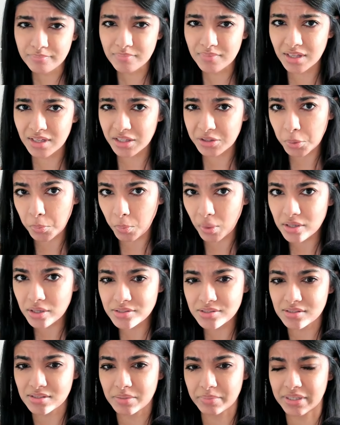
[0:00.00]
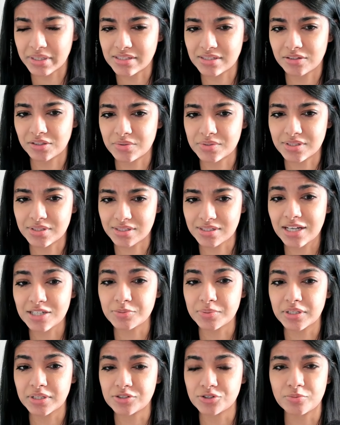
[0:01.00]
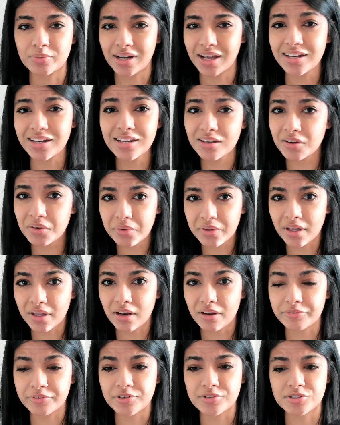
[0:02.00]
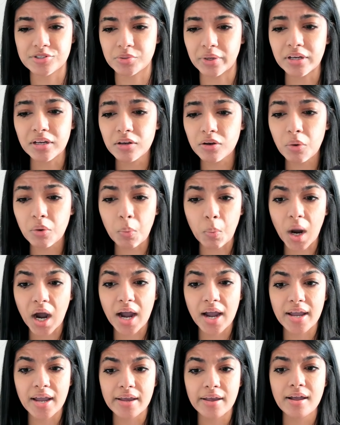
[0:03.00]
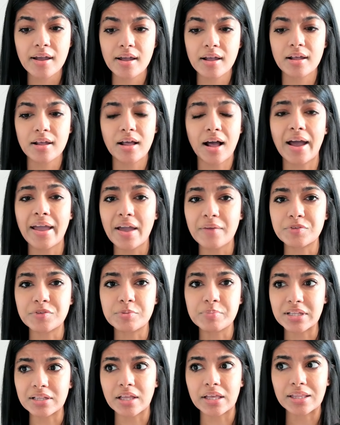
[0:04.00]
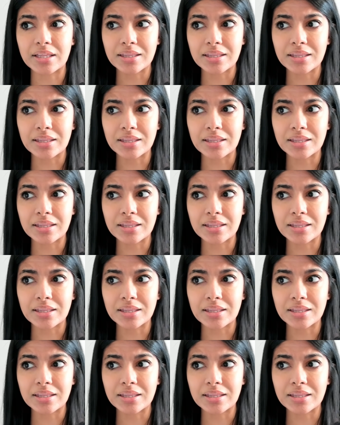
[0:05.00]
And there was, to some extent, there was an attachment issue, but I didn't know that at first. So I didn't know why I have to be like